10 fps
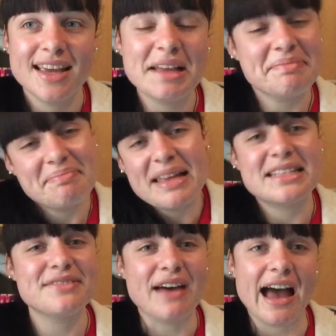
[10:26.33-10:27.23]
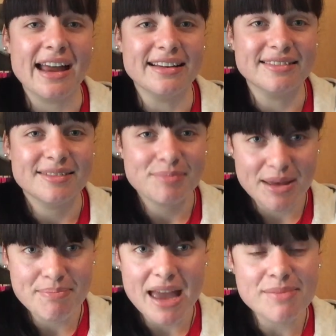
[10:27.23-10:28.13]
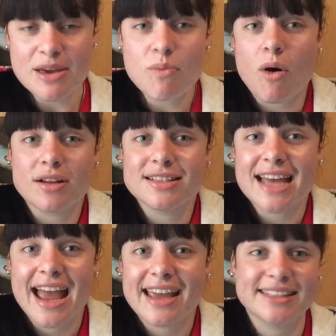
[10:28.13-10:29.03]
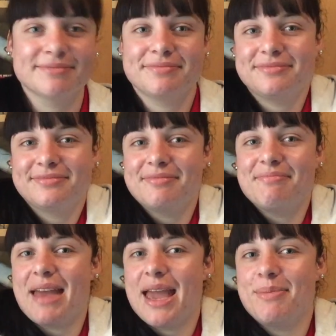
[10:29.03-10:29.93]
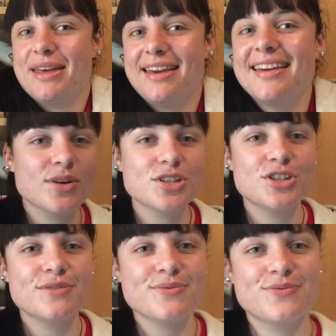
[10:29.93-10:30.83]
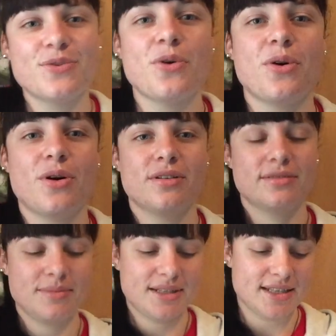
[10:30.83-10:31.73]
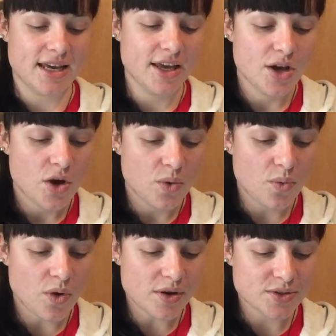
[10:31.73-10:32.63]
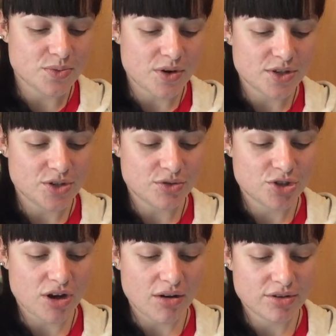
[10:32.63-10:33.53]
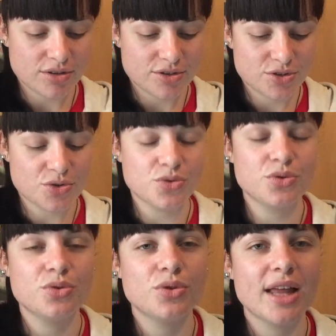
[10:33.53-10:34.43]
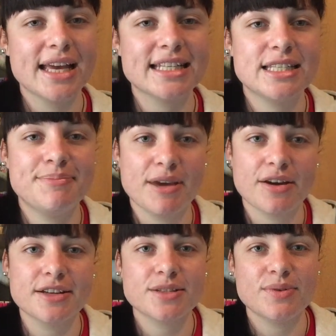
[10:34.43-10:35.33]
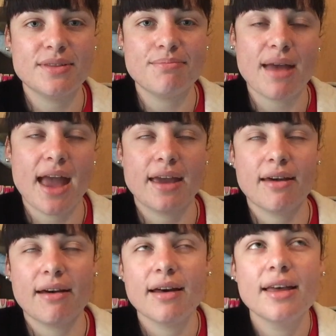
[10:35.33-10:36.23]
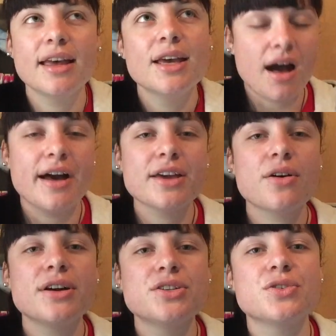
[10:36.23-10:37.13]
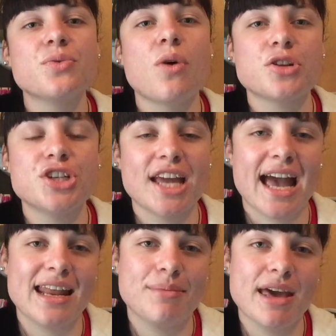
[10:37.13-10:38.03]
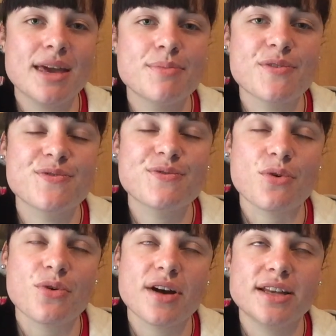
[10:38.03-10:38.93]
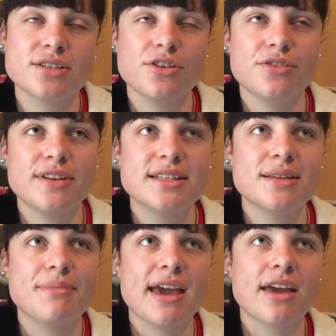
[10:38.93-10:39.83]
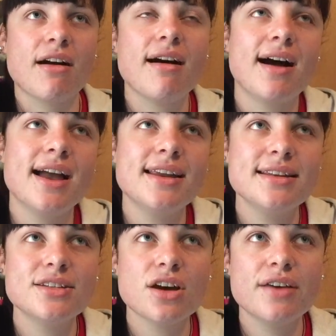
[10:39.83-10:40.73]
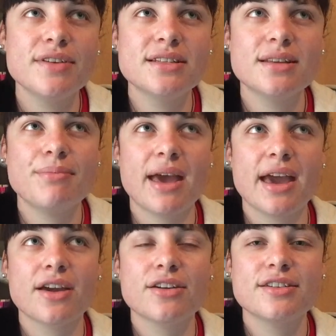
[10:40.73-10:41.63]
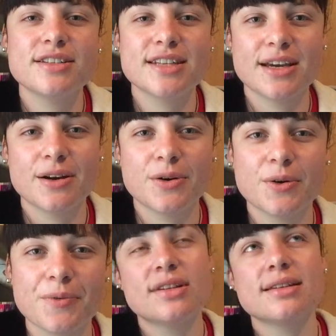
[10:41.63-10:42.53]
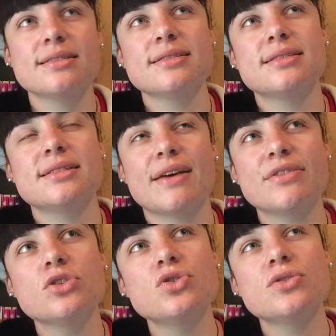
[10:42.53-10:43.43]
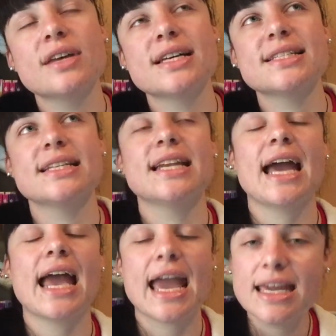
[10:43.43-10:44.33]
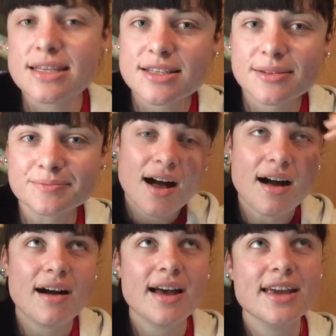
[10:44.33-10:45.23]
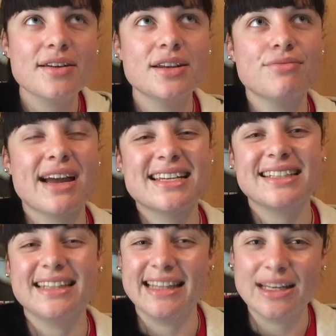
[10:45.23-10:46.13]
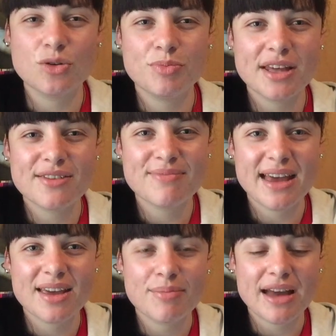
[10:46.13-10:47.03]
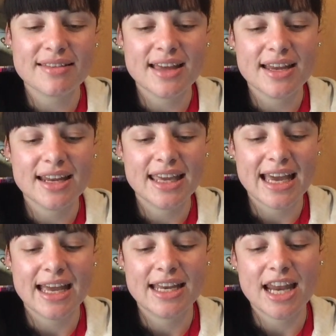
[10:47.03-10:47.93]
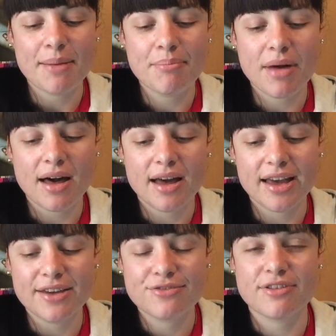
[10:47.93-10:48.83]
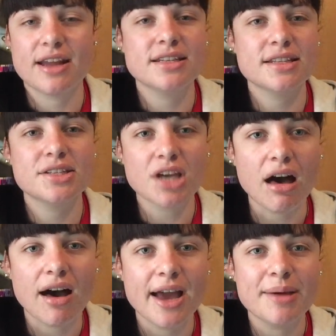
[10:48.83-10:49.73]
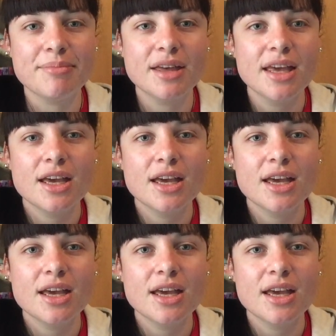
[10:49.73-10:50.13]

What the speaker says: it's fine. But maybe one day. Maybe. Question 4. Let me see. What was your childhood school experience with manga? I got into watching anime before I dove into manga. I didn't dive into manga until 2007, 2008. I only read a little bit of manga back then. Again, my friend at the time